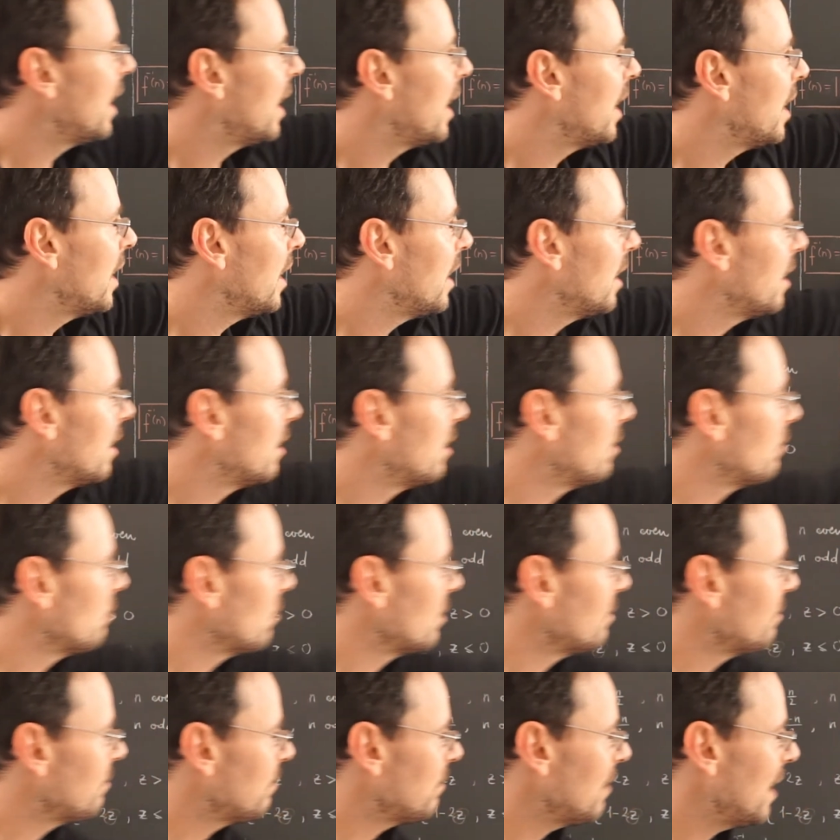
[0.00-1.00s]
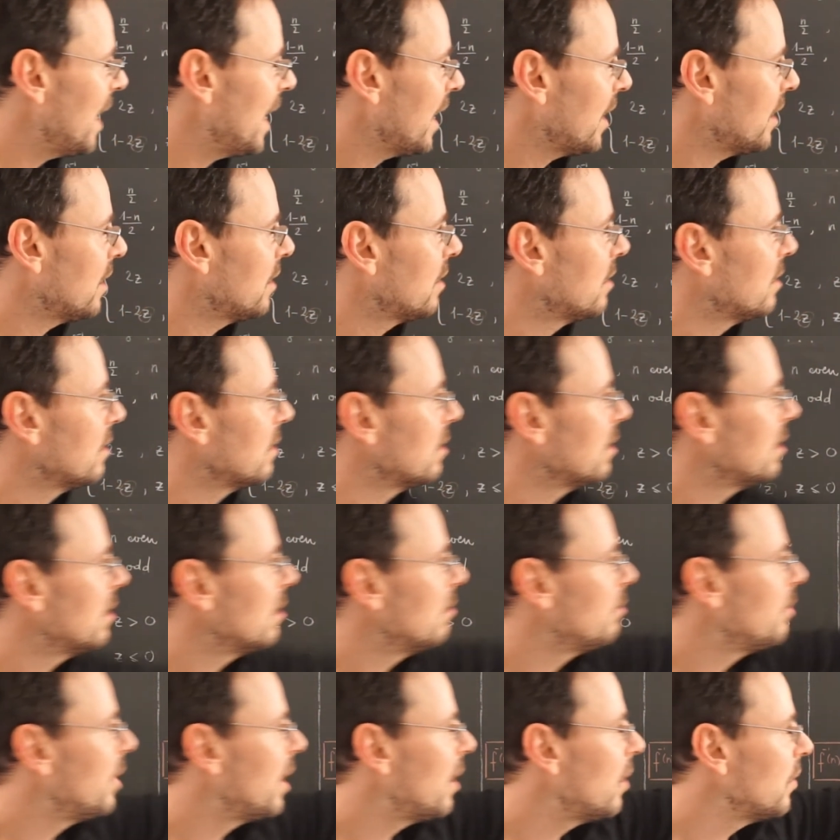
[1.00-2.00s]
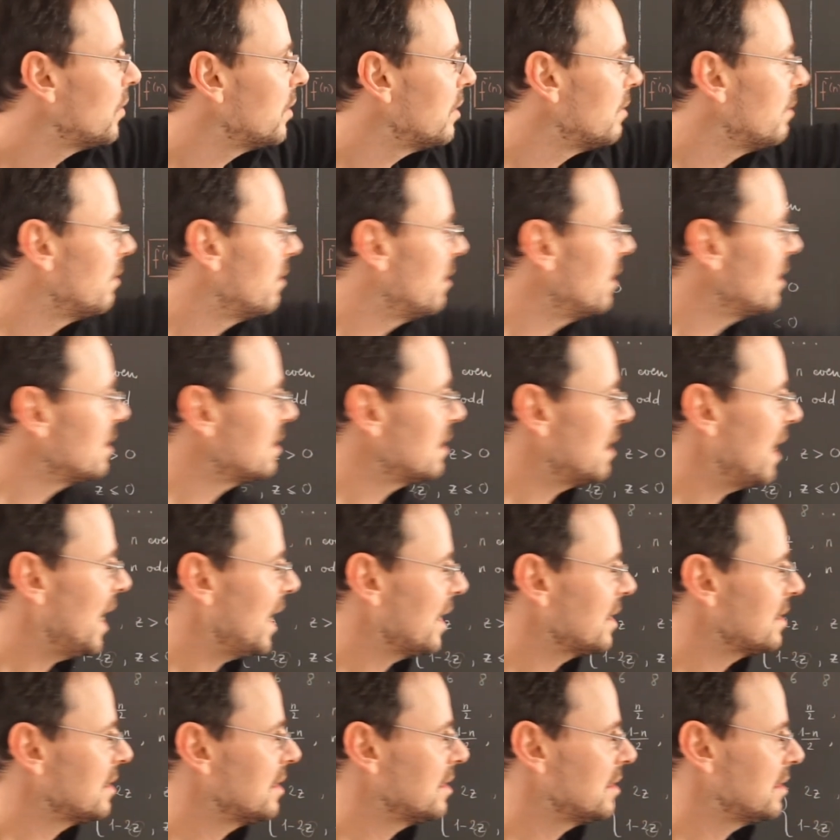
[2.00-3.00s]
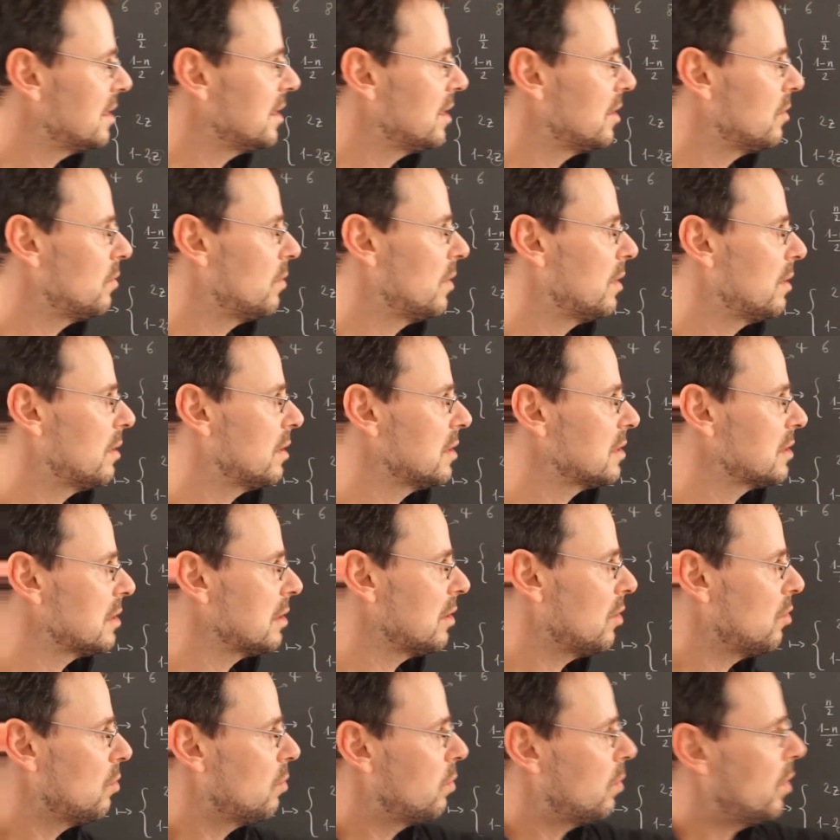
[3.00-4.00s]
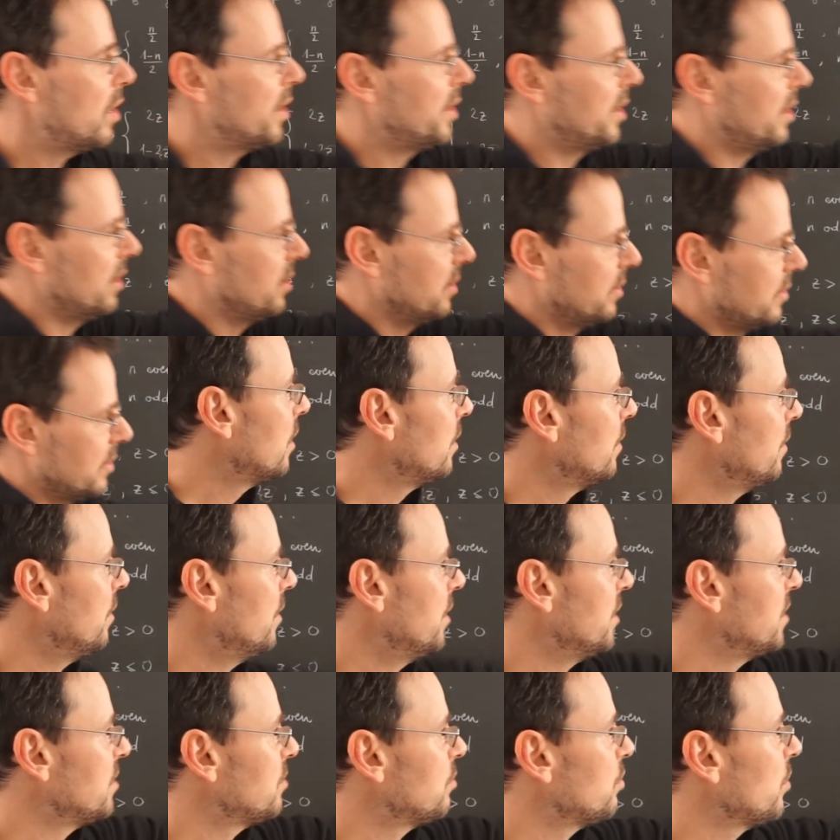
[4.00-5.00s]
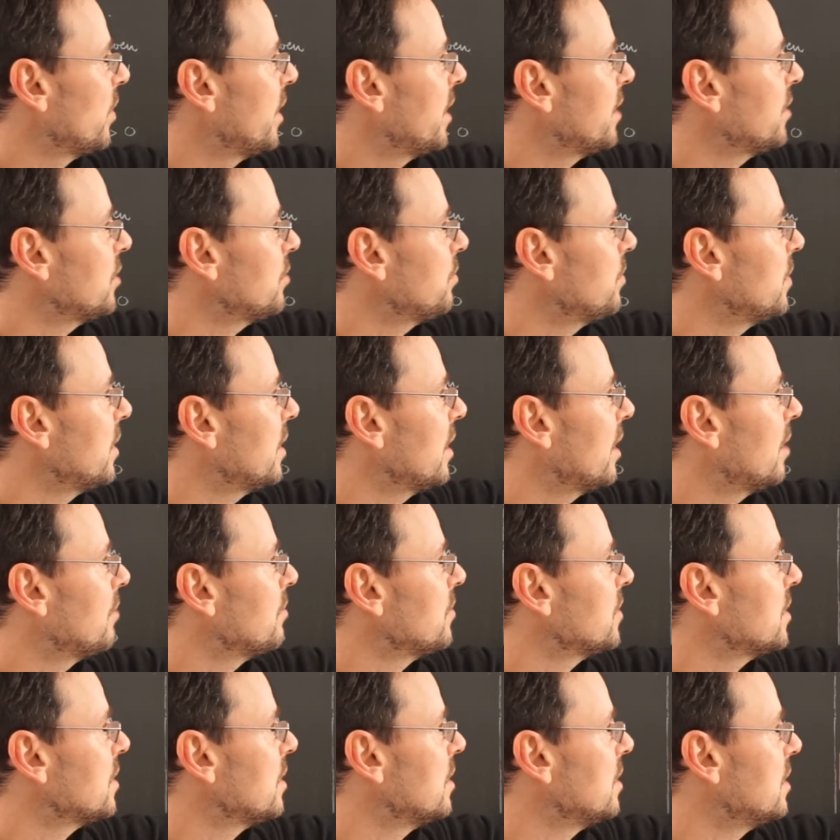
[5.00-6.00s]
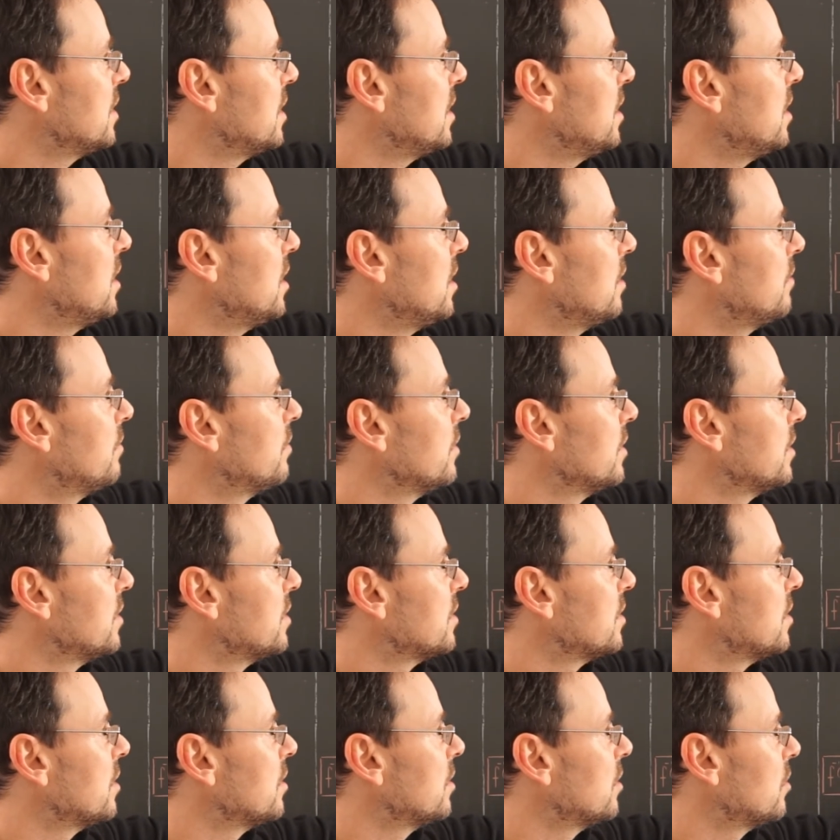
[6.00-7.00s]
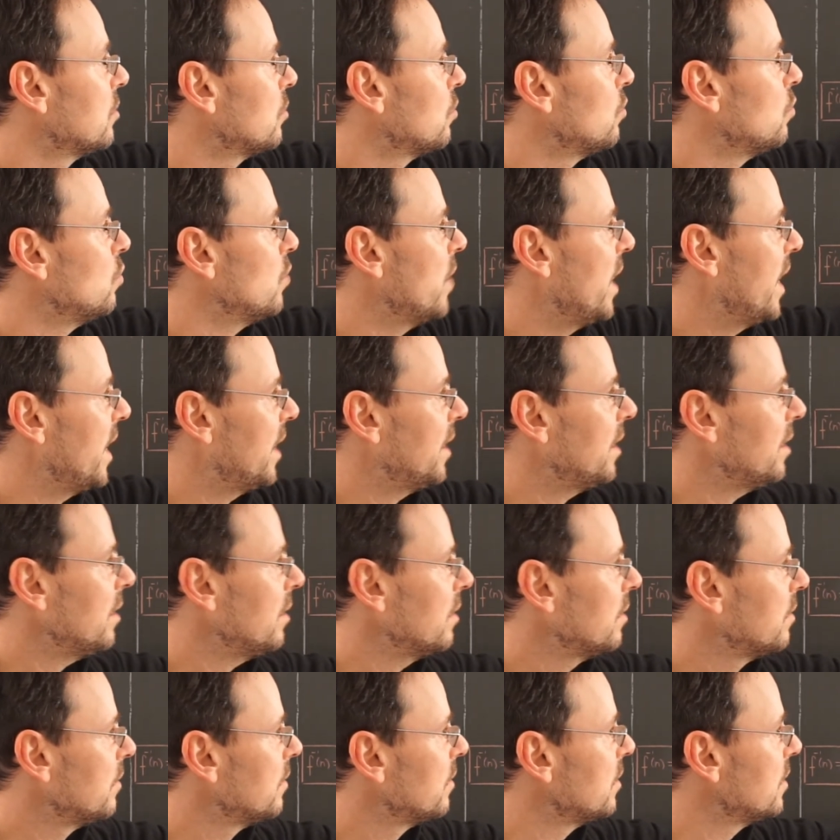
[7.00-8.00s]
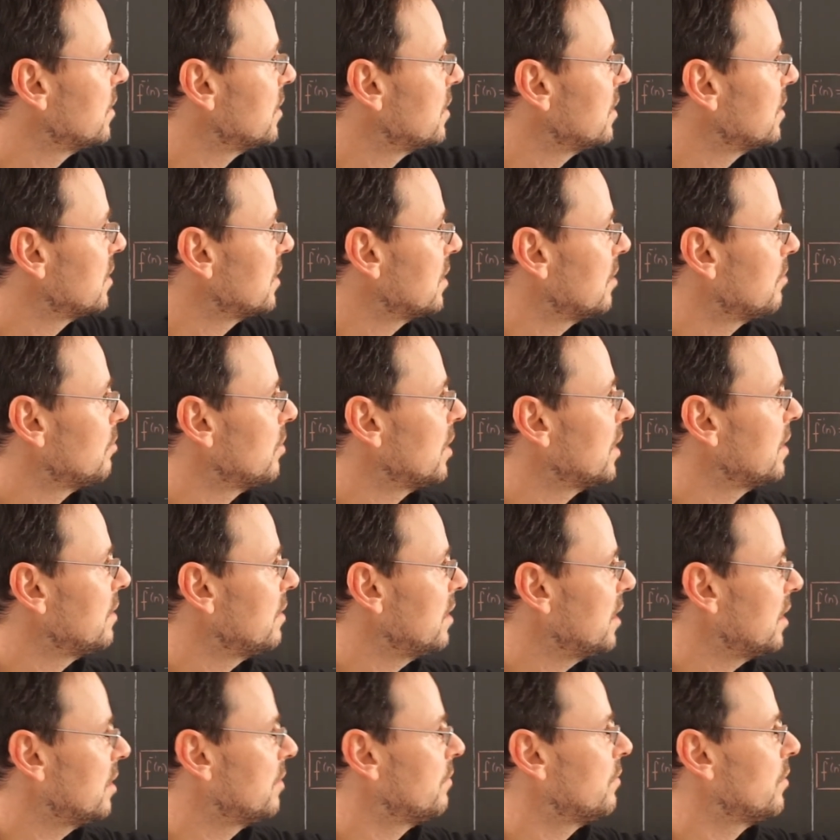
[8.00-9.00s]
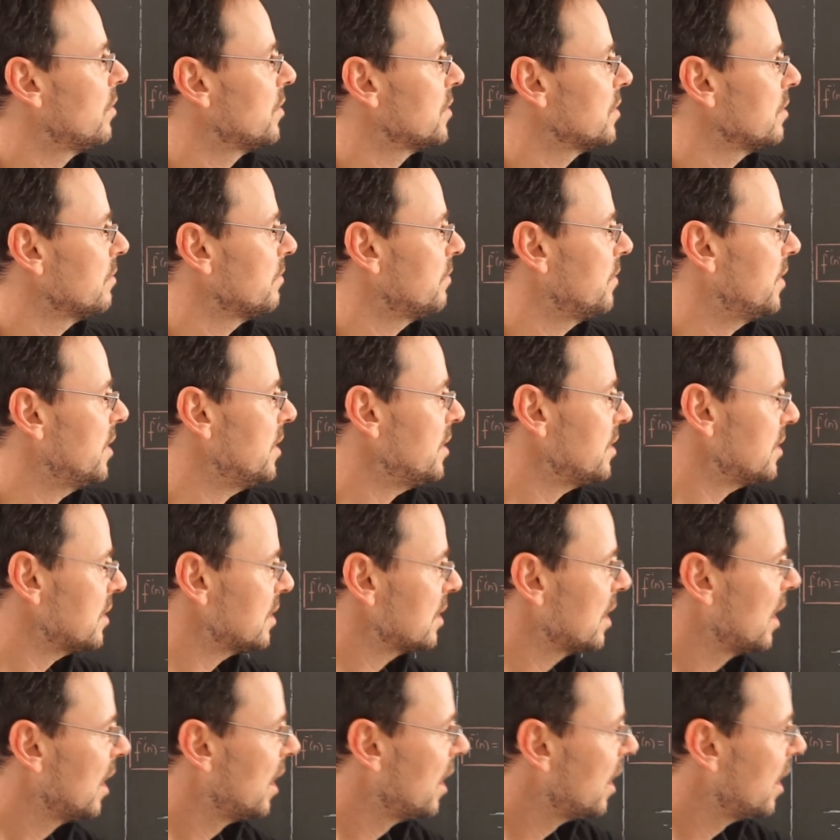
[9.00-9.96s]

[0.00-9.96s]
I reflect about this axis here with slope 1. This branch becomes z equals 2n. This is simply the inverse of this.